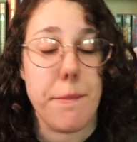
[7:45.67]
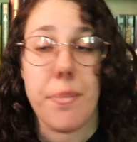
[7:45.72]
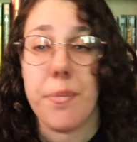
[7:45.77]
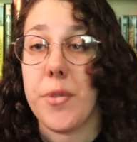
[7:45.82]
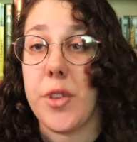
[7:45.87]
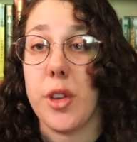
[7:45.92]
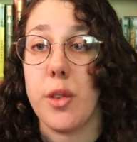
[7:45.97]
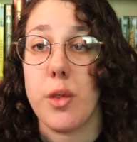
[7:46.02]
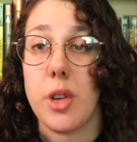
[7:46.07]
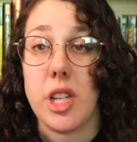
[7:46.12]

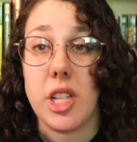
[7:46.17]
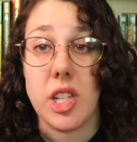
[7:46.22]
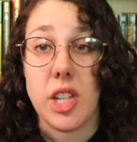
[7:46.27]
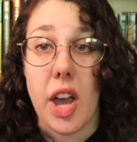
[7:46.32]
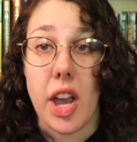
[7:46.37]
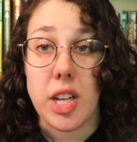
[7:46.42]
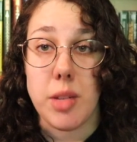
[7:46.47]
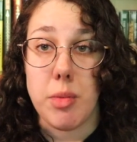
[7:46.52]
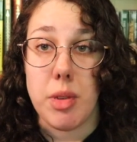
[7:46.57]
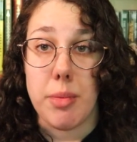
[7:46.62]
Feel free to
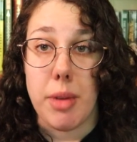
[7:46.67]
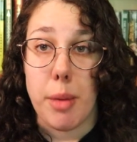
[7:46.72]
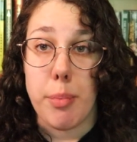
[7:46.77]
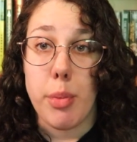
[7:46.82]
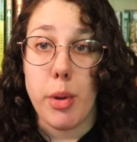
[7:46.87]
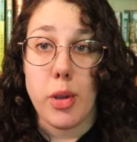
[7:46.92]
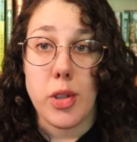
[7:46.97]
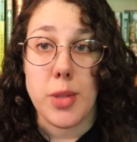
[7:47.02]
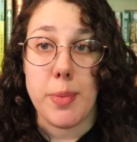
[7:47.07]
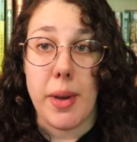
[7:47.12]
talk to me about
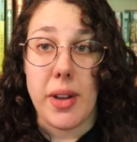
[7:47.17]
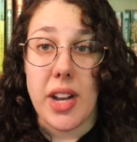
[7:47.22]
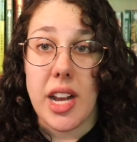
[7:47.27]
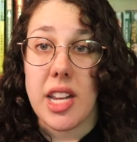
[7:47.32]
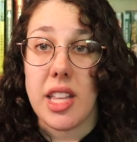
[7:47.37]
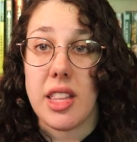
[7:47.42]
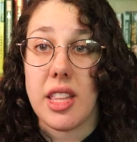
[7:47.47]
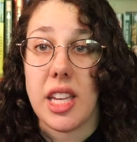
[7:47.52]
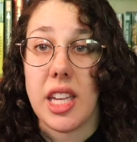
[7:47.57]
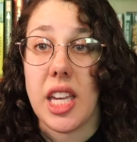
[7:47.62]
books, about
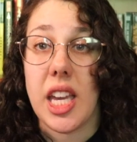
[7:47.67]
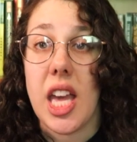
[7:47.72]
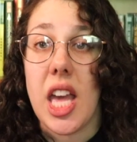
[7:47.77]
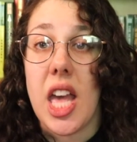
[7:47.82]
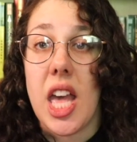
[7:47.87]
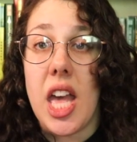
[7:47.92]
anything.